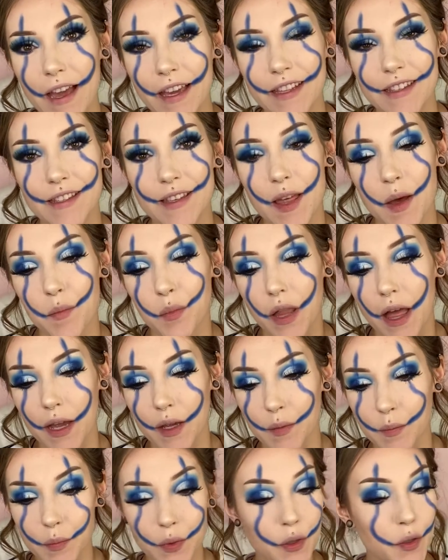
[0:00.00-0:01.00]
into that black
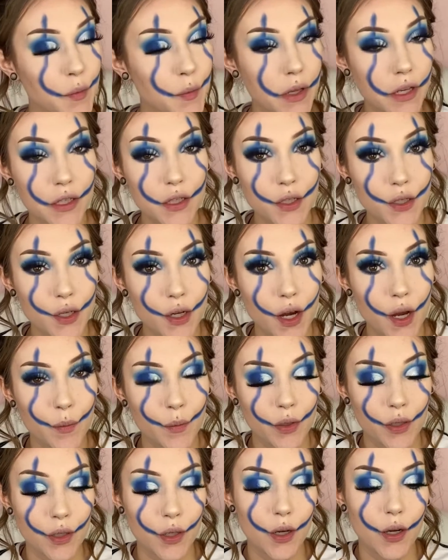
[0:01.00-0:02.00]
and blue mixture, I'm going
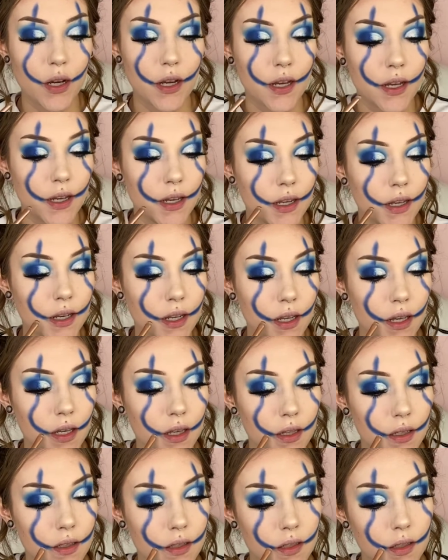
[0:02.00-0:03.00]
to go ahead
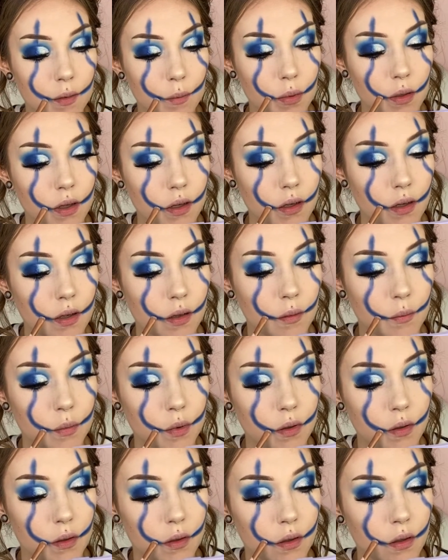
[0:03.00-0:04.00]
and deepen up
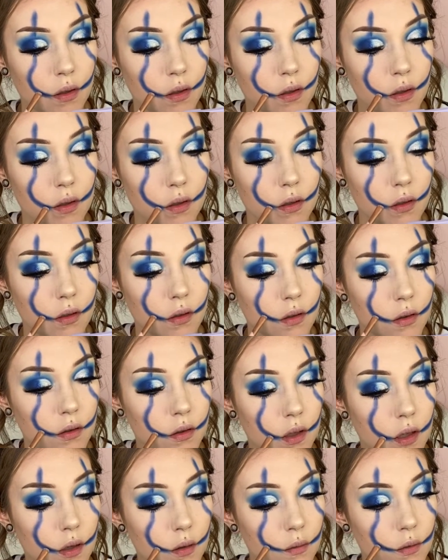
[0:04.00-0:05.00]

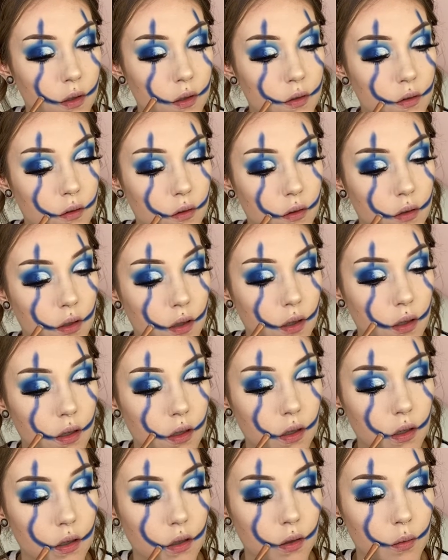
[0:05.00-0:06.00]
that original line
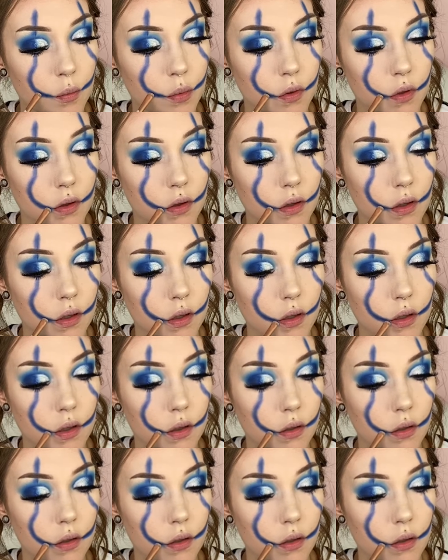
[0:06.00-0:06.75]
I put there.